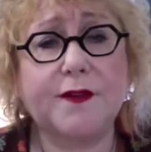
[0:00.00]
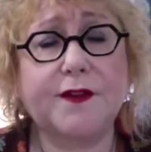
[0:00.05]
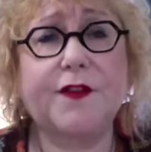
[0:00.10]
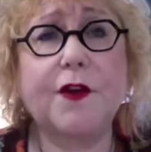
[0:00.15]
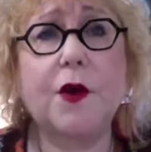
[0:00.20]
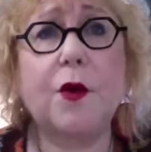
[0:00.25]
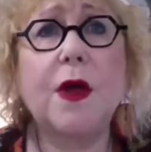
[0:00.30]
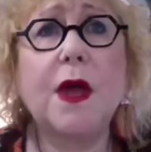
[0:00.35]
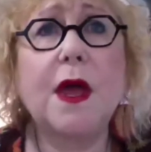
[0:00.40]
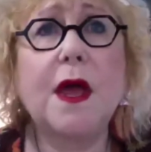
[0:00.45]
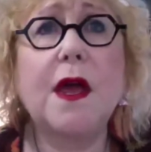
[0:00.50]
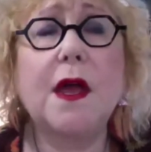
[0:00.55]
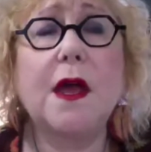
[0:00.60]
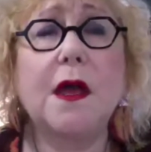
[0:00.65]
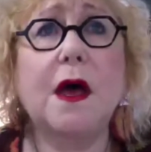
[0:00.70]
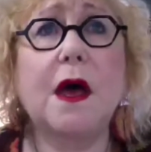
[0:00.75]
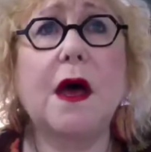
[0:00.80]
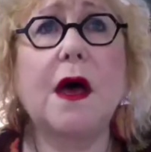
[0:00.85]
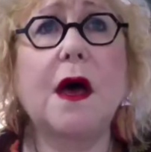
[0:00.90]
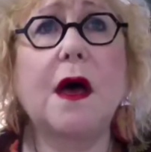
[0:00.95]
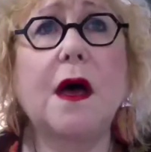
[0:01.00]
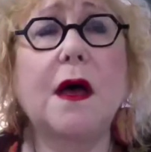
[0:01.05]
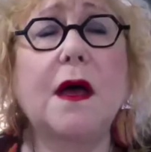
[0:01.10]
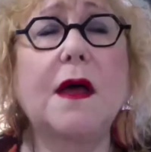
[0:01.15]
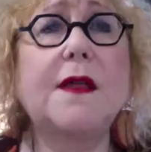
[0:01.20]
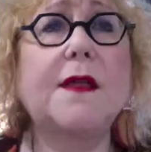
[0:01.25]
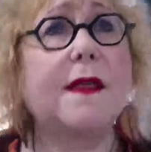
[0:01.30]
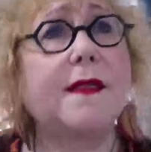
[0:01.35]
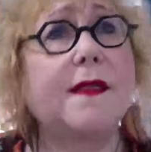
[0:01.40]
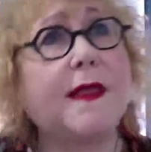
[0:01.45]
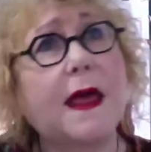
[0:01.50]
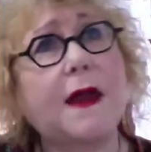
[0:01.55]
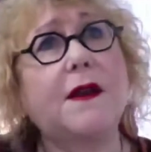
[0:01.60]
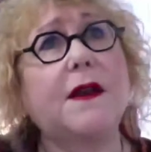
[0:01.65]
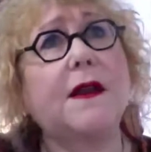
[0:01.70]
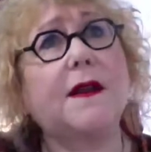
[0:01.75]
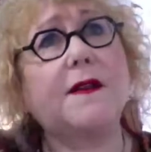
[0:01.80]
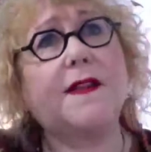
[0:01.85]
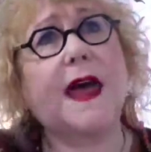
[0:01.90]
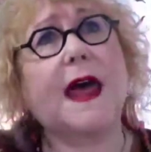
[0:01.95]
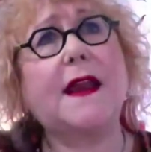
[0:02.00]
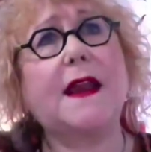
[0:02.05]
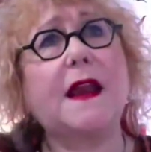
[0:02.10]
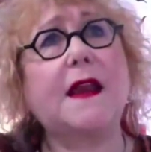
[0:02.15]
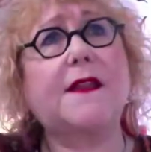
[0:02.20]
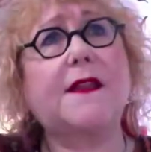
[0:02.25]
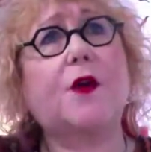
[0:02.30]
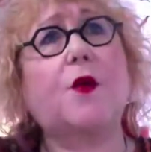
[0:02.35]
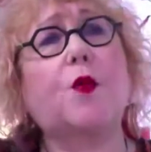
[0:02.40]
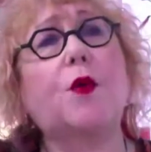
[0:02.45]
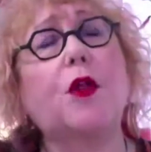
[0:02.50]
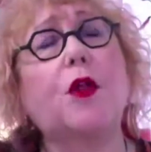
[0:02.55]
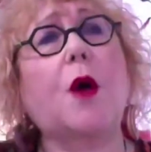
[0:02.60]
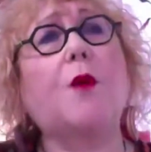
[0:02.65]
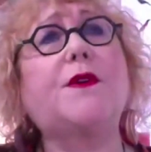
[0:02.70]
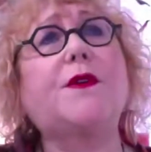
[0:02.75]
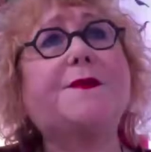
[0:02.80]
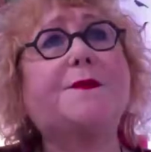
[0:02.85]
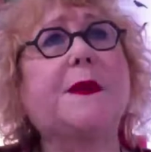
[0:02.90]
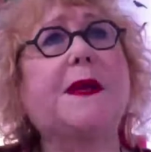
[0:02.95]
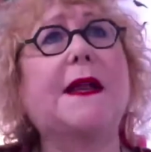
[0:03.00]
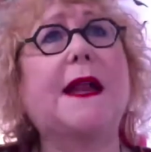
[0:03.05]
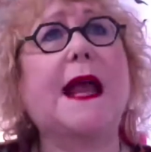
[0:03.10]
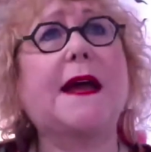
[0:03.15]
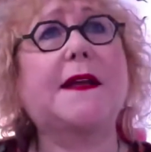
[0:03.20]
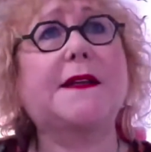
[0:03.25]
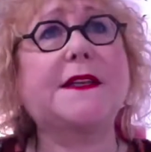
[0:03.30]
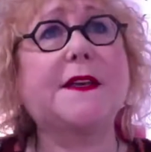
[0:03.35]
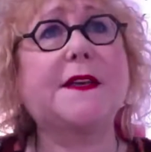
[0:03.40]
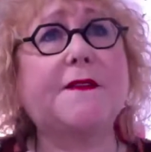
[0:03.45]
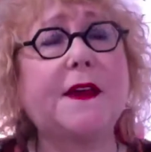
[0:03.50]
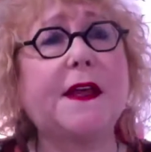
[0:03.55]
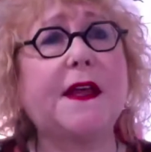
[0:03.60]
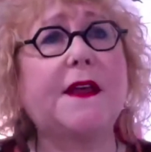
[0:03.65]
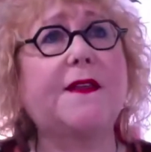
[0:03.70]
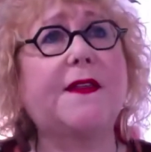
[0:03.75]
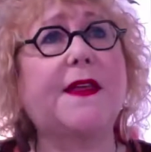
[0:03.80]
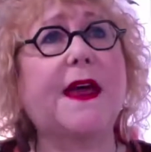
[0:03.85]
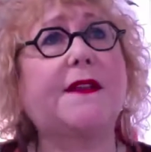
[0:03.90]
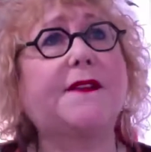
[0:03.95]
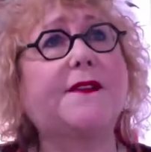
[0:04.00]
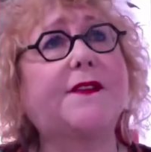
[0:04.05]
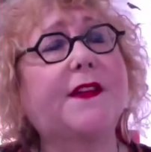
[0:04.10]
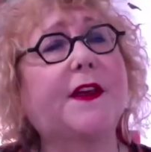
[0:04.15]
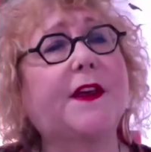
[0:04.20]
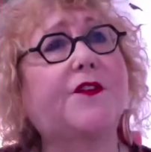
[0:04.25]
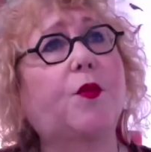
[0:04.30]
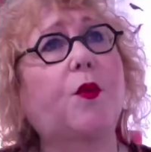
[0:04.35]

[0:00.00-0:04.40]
So and then there will always be an activity that says,